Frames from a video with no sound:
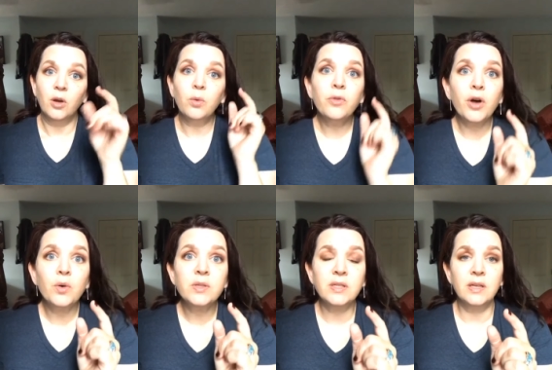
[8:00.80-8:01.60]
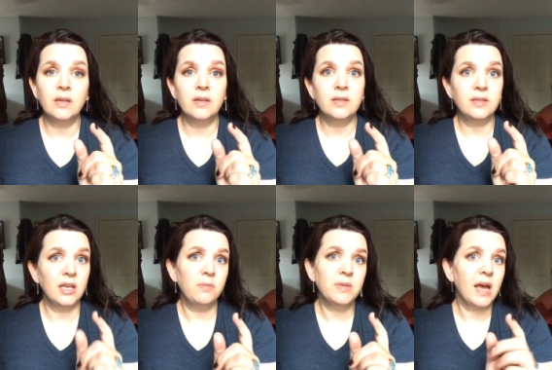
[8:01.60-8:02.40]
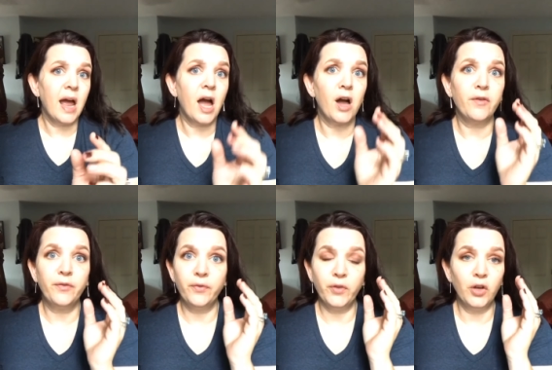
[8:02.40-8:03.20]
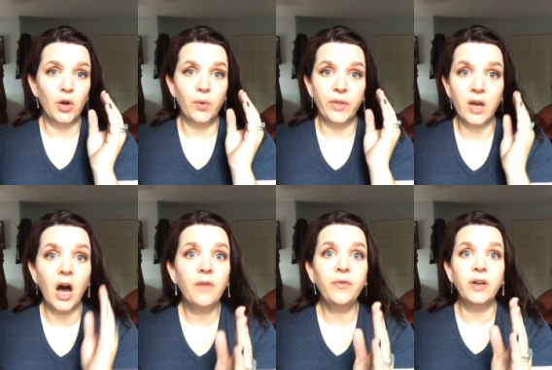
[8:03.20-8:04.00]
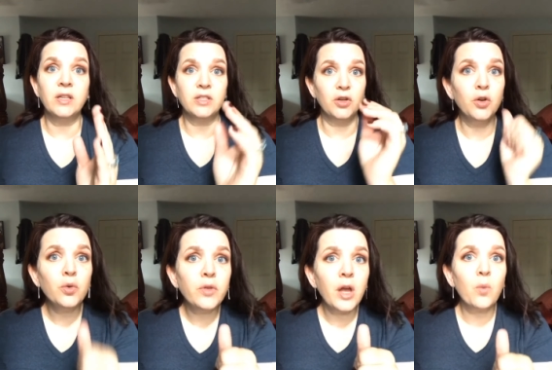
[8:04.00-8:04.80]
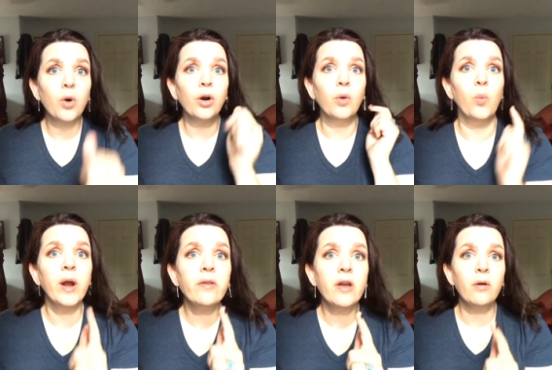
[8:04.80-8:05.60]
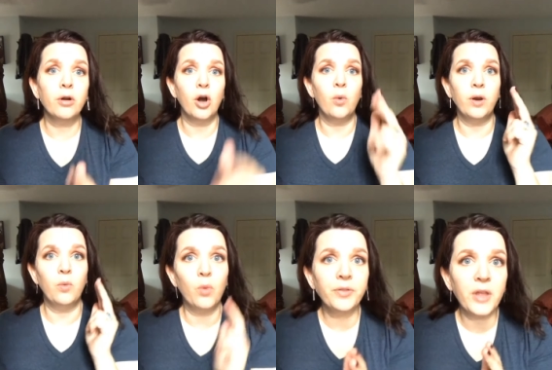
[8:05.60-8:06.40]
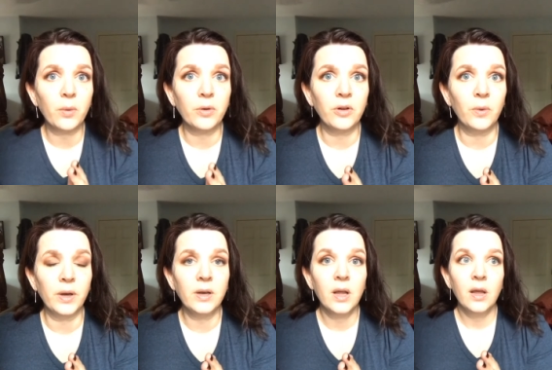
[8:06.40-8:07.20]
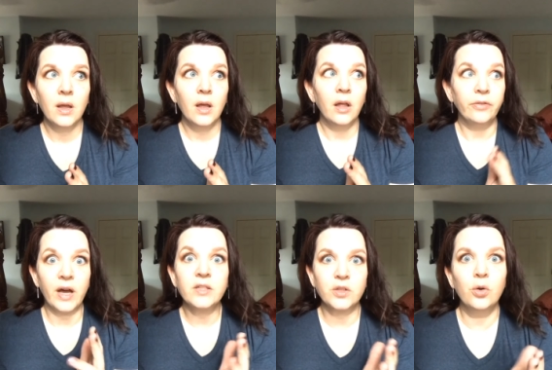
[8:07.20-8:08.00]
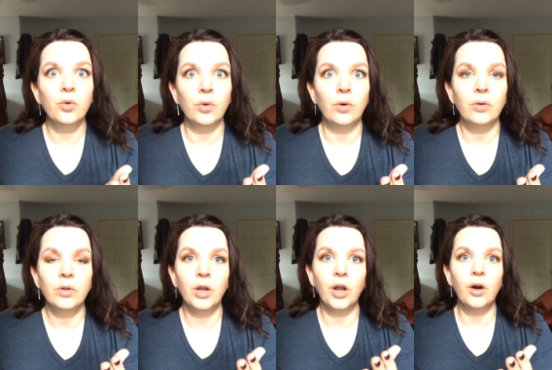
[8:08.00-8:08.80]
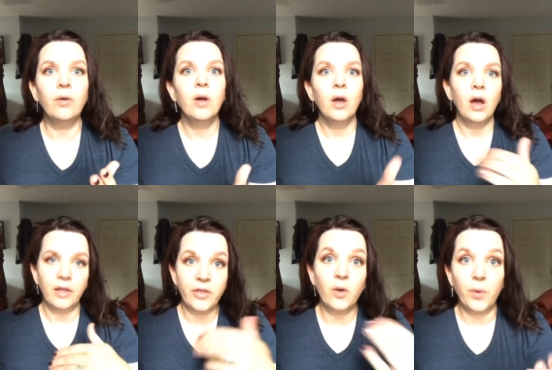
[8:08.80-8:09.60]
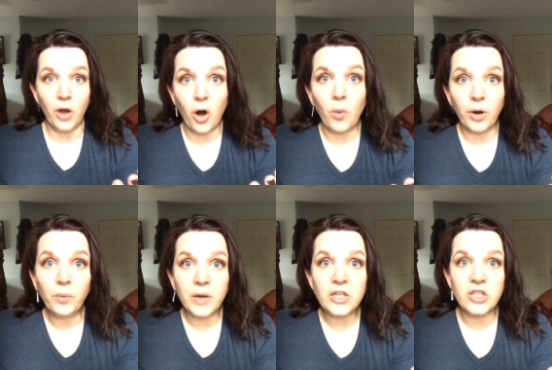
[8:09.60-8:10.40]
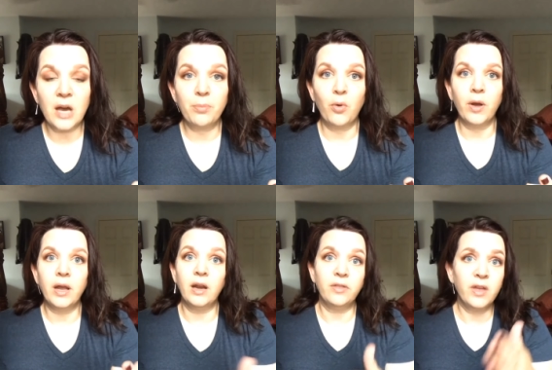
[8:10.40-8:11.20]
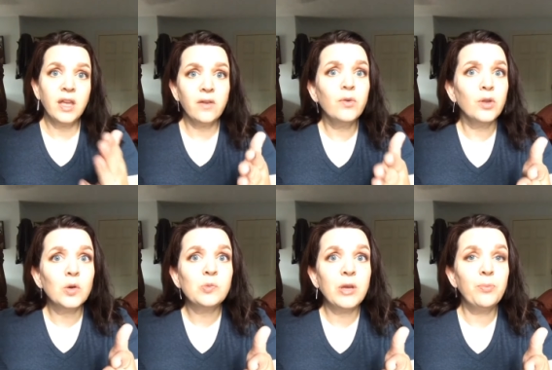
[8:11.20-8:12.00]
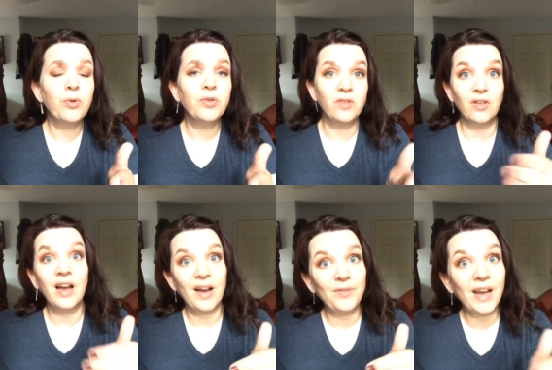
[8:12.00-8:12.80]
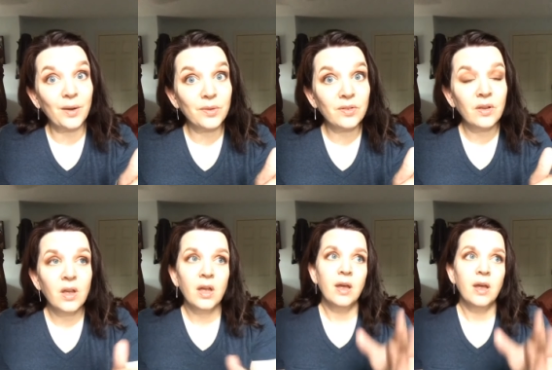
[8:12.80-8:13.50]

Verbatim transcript: There were those that seemed to have, you know, the confidence in who they were and where they were going and what they were doing. That's cool, you know. I think we all want to reach that point, and I think even those people still have doubts.